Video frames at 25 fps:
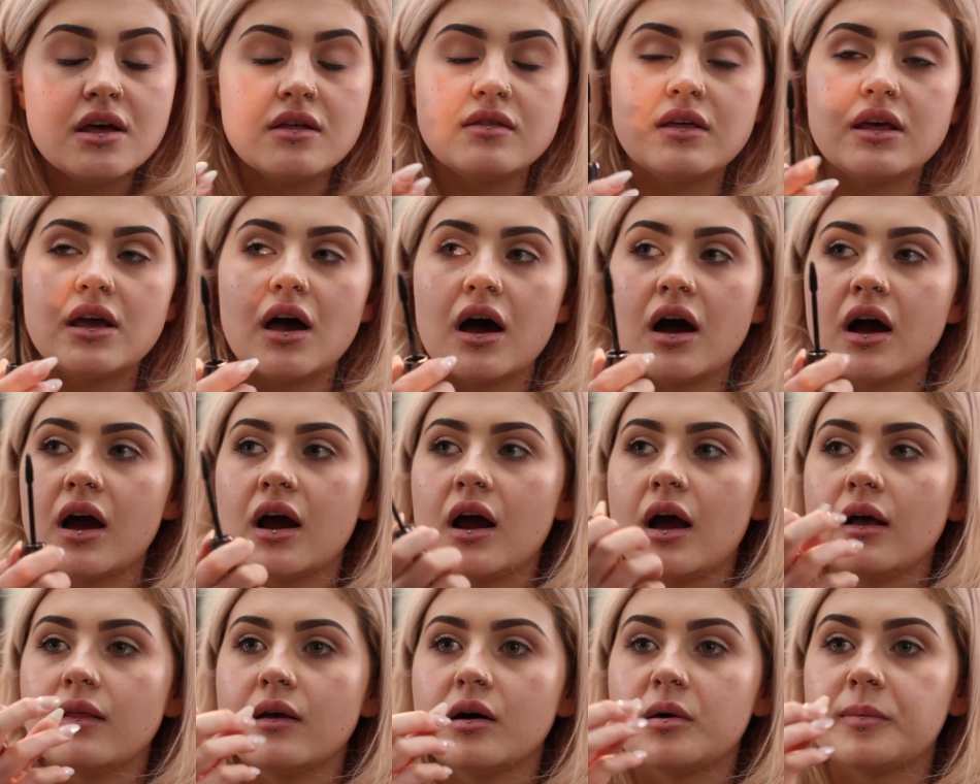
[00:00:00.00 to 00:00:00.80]
They
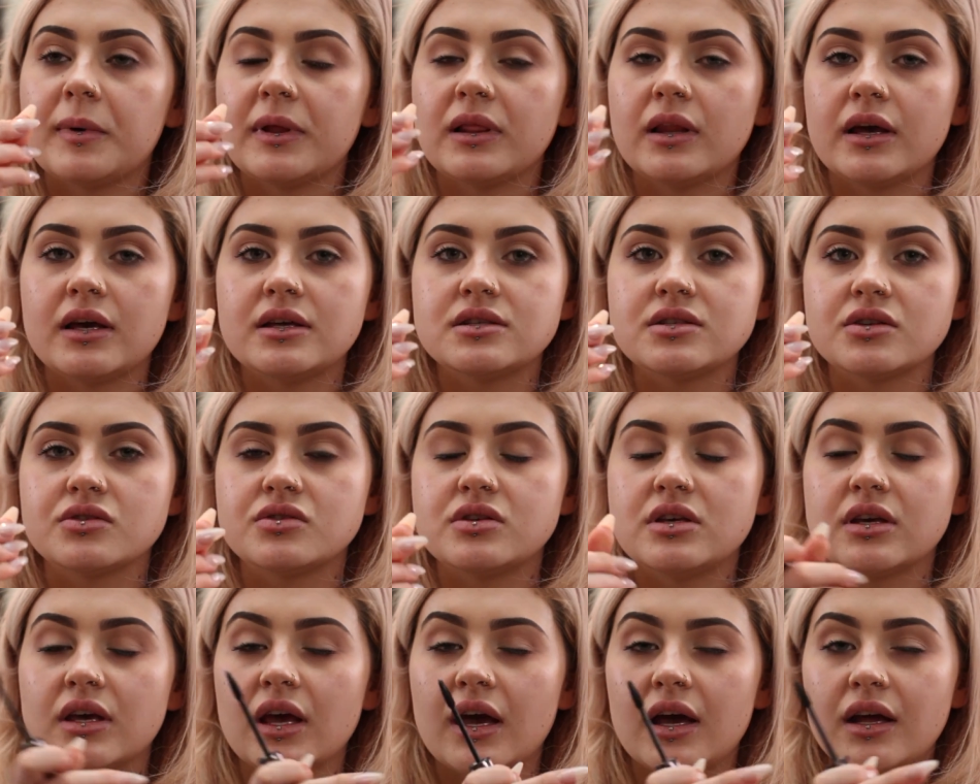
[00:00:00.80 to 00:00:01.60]
are a little bit lighter
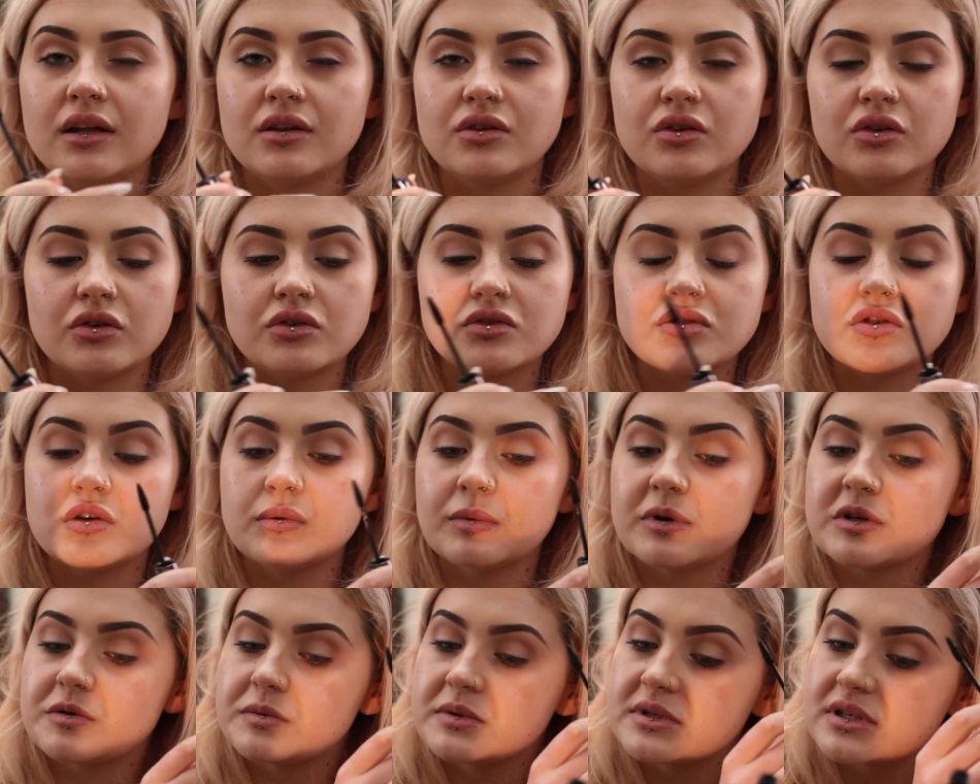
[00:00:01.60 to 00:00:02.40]
so you can't use too
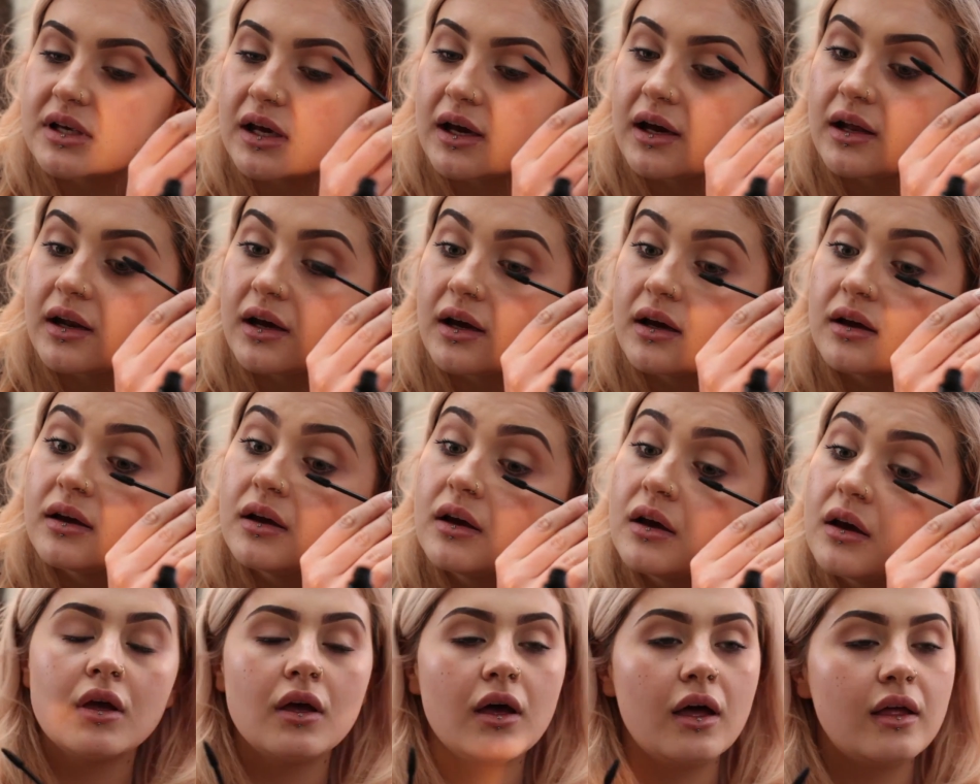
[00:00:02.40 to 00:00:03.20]
much mascara.
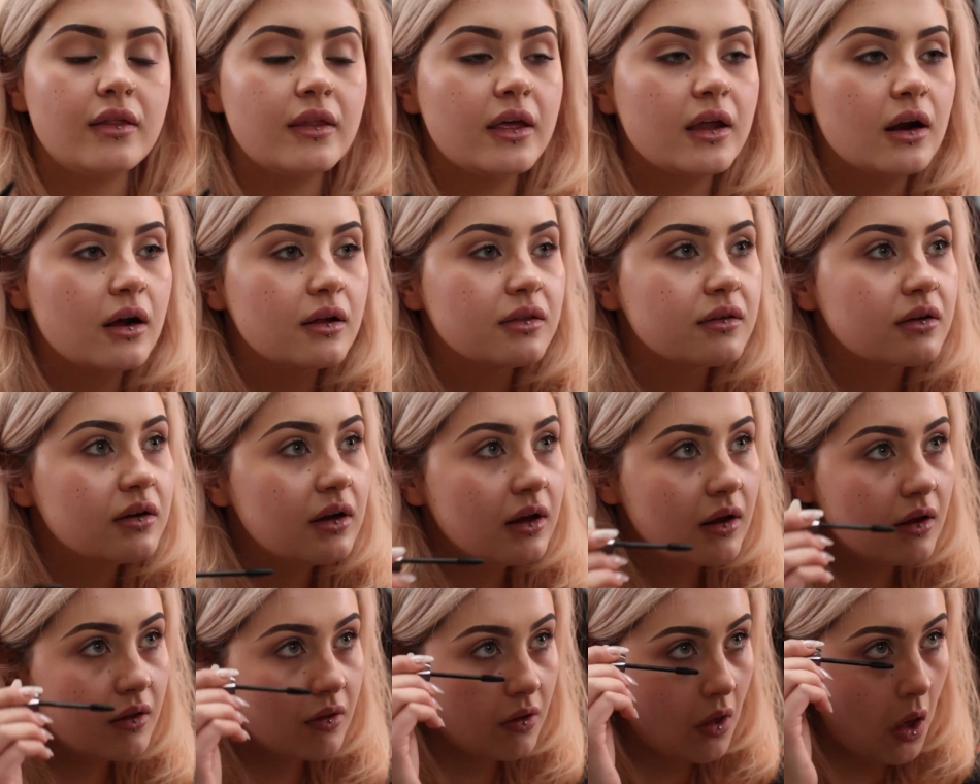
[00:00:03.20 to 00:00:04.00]
And then underneath.